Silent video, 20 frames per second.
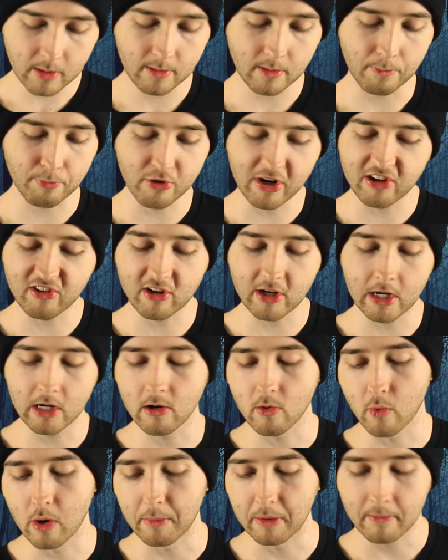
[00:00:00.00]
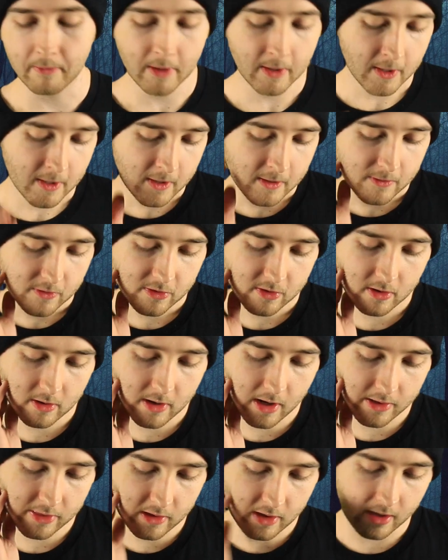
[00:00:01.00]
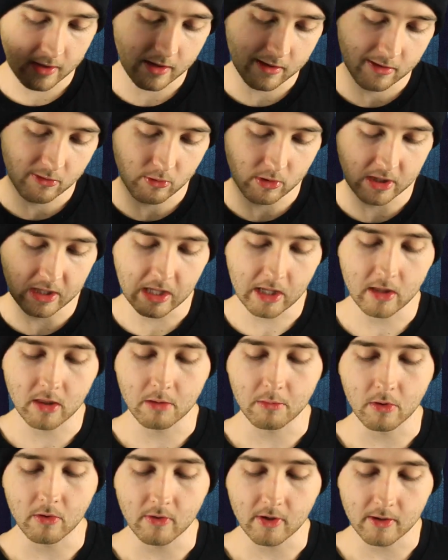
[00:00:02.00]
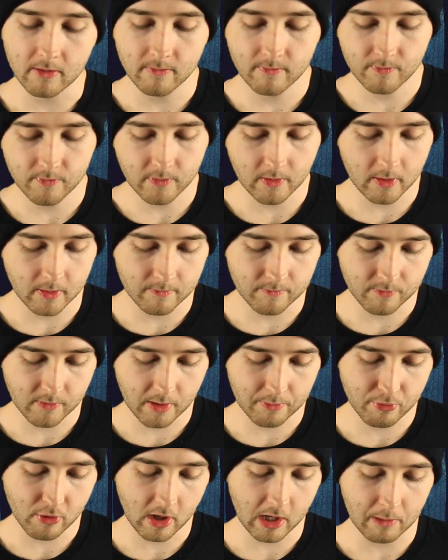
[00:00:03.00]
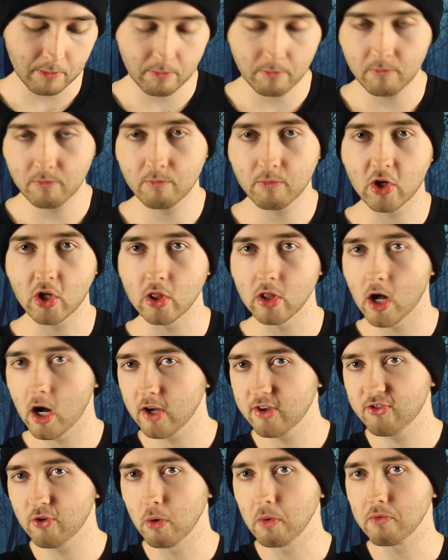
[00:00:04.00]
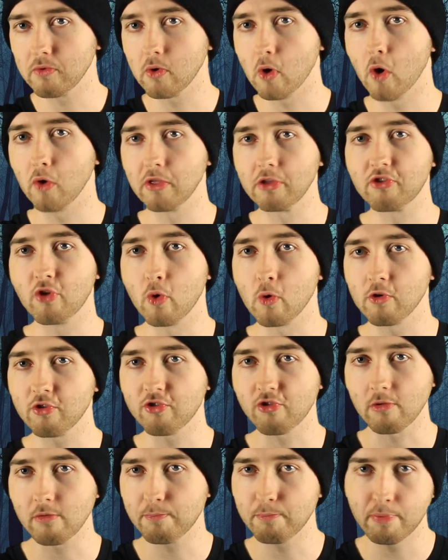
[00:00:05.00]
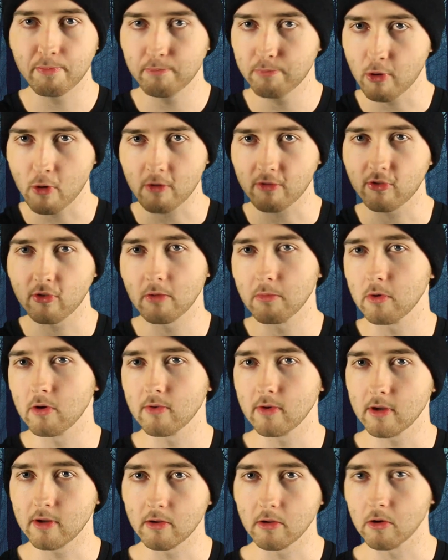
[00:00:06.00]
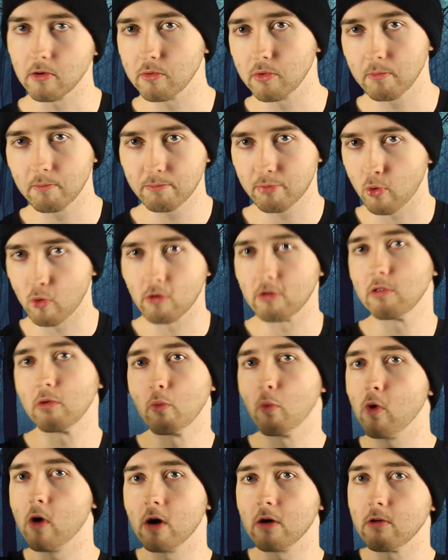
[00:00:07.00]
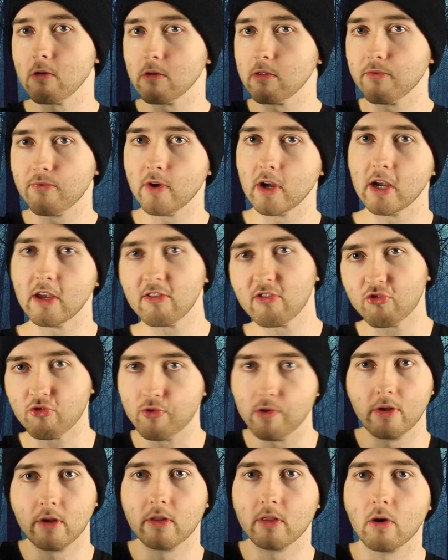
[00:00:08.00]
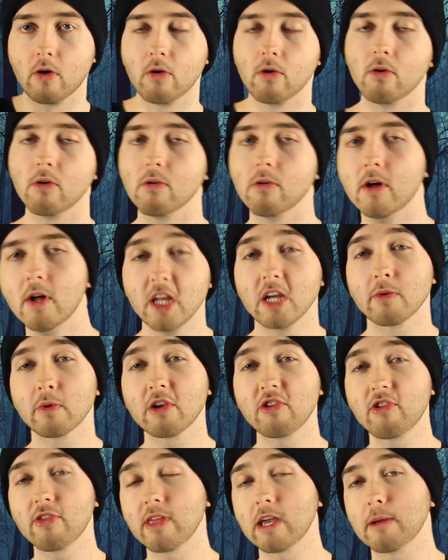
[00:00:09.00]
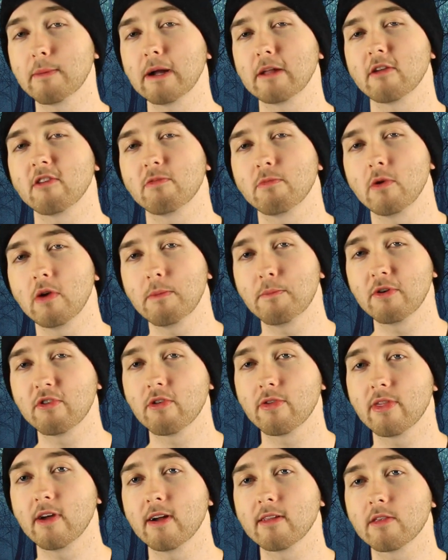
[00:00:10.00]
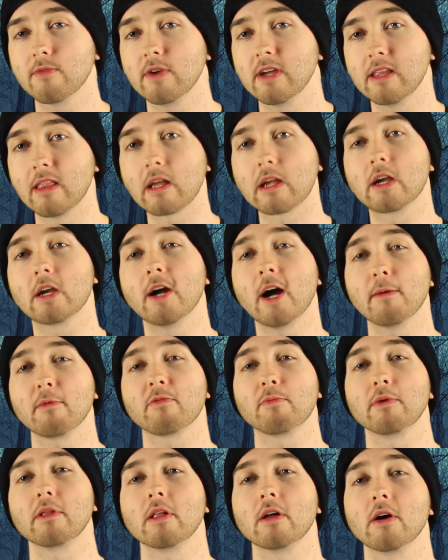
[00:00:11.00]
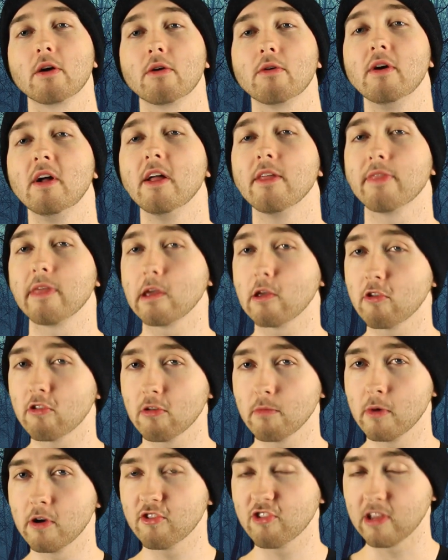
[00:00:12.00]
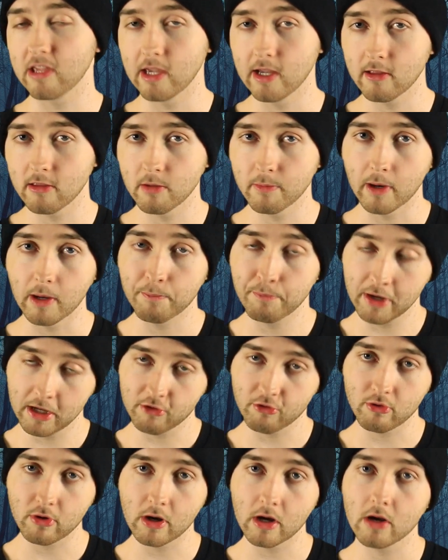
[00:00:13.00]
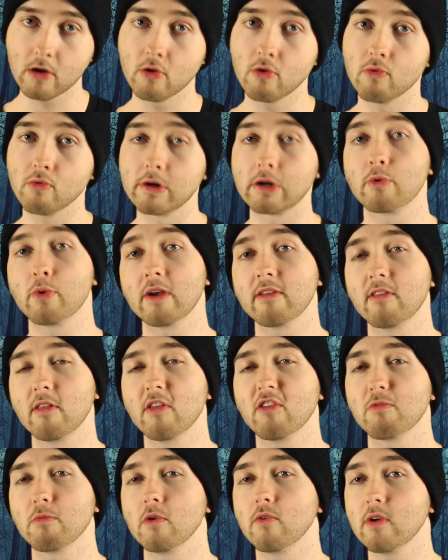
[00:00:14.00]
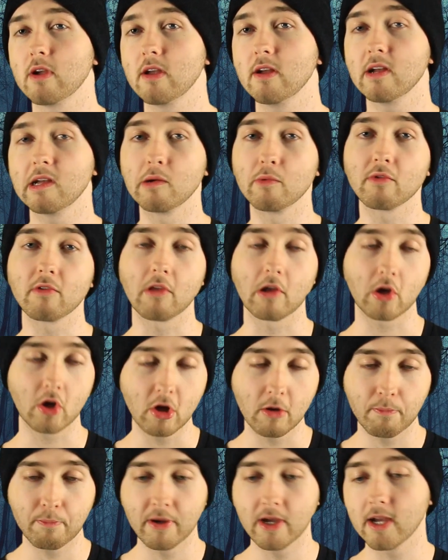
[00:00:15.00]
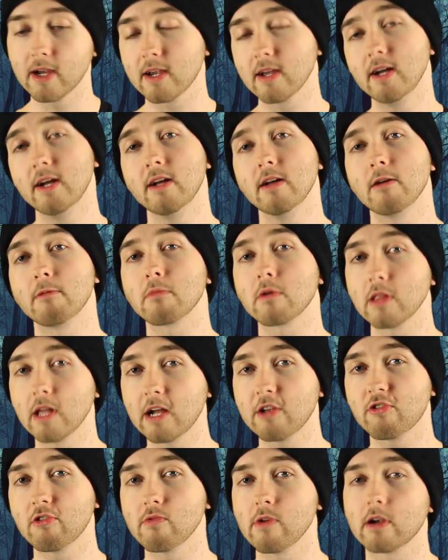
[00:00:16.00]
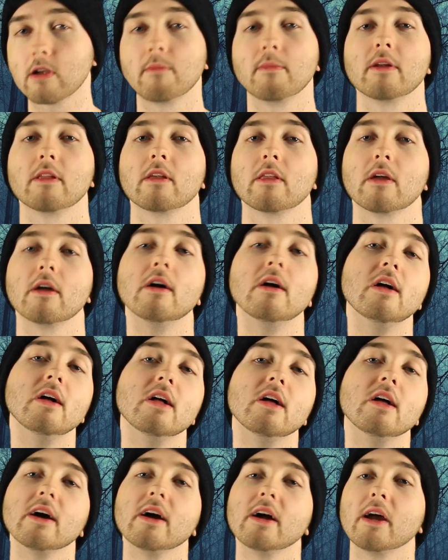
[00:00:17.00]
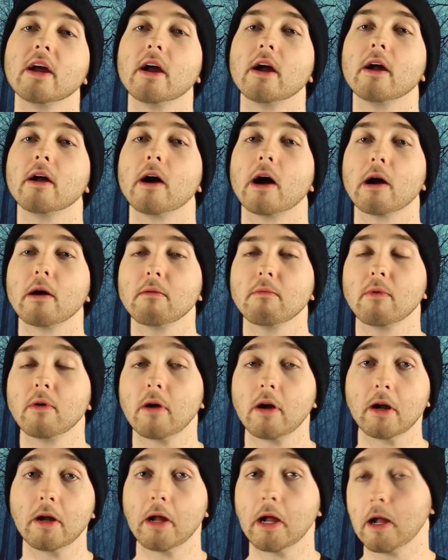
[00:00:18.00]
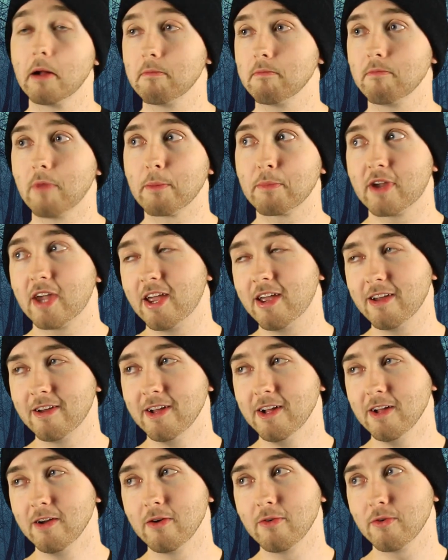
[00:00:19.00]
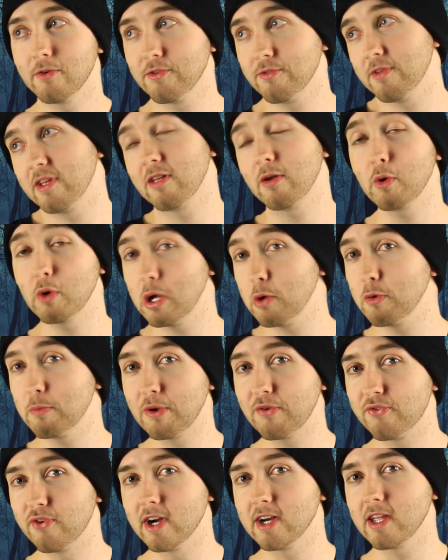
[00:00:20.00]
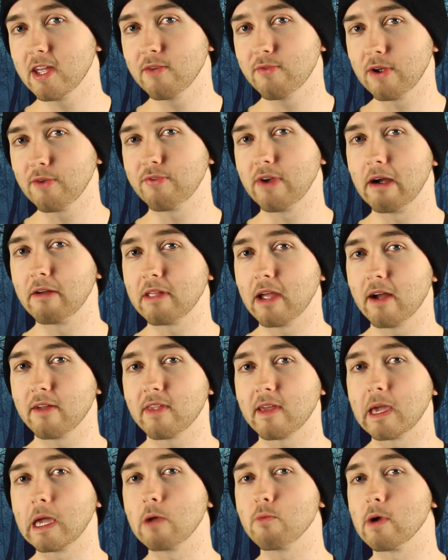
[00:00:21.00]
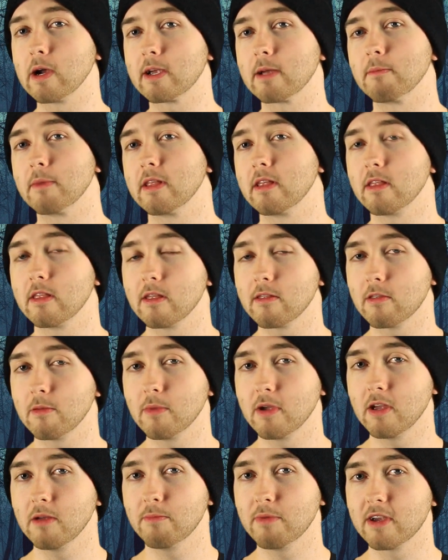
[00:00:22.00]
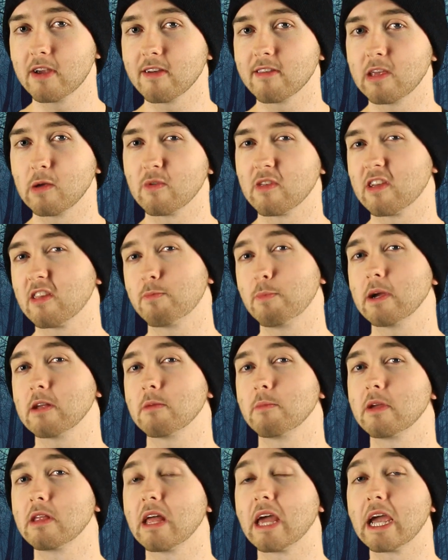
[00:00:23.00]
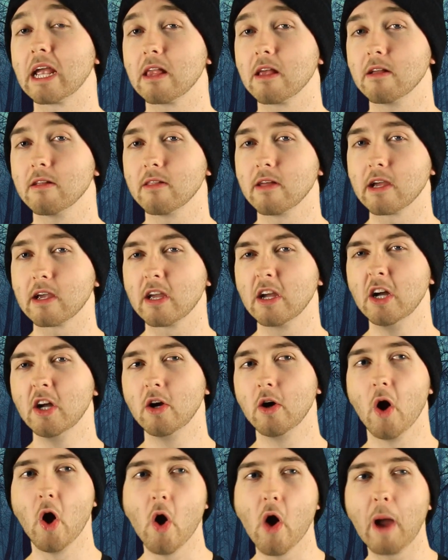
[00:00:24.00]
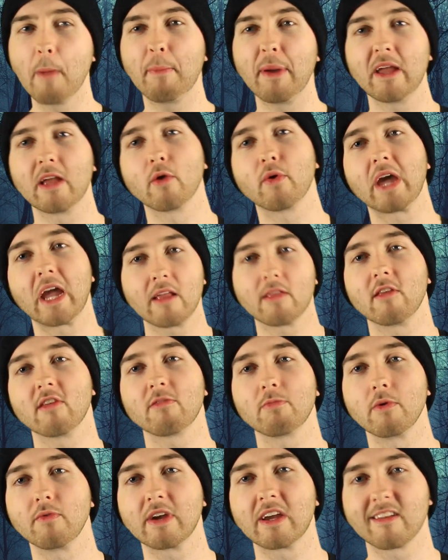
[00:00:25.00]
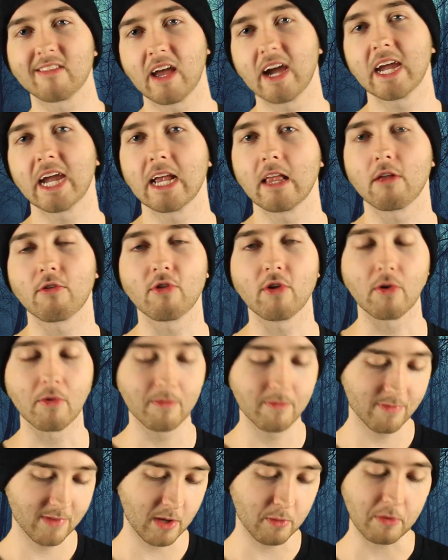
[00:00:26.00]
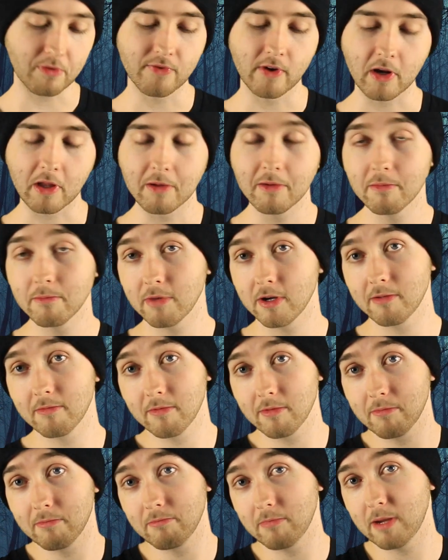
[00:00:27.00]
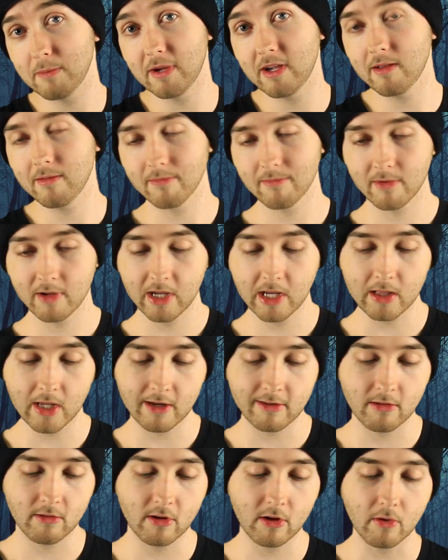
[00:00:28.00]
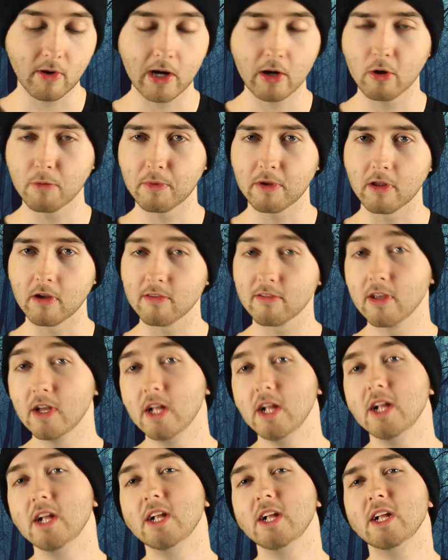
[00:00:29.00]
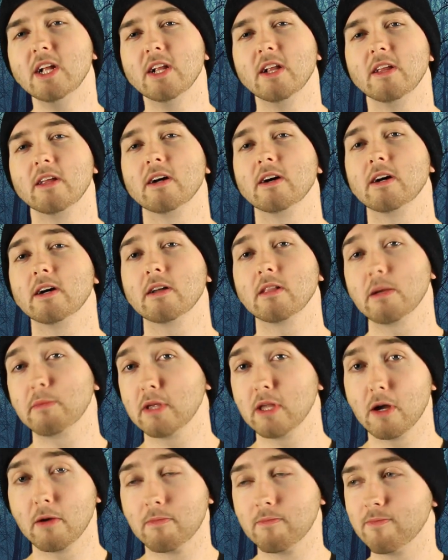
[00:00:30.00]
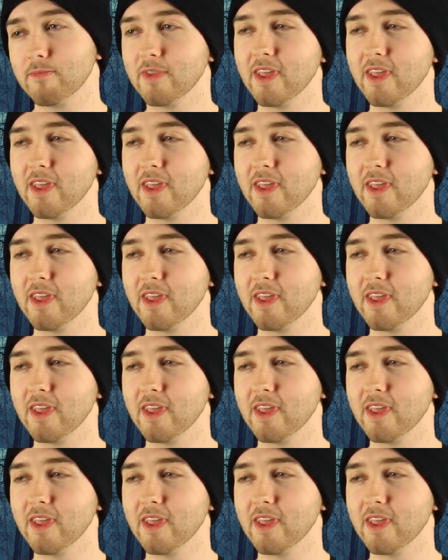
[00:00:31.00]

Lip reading: Appreciate your women. So, yeah, that's really the end of the movie. I probably glossed over all the torture parts of the movie, you know, pouring the water on the face, drilling the hole. What did you think about this movie? Put your thoughts of it in the comments below. Thank you so much again to my Patreon who requested this movie. It was a good pick. I'm glad you recommended it. And it would be funny if I found out that he recommended it to me because he was expecting me to hate it. Like, oh, I bet he'll hate this movie because I hate it too. That'd be funny. But maybe he likes it too. I hope he does. Let me know.